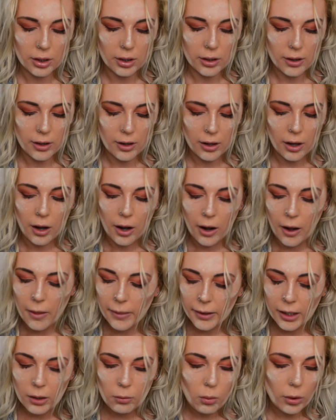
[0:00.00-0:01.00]
And
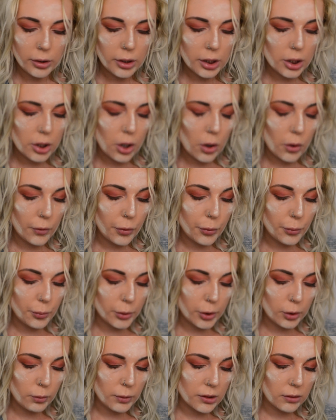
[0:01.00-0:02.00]
then I want to go
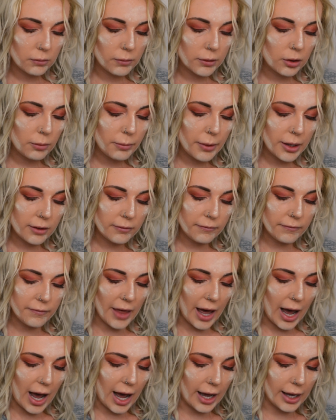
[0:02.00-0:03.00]
through with a little bit of
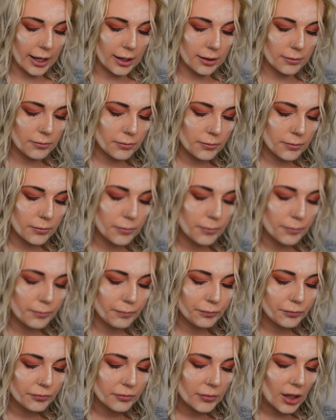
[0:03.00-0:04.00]
that,
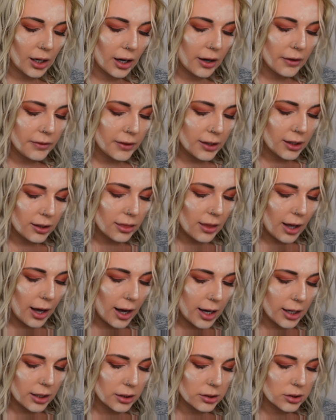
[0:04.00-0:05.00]
I think
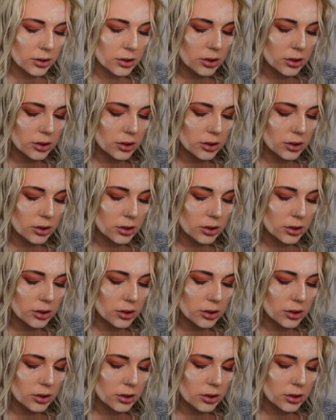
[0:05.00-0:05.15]
that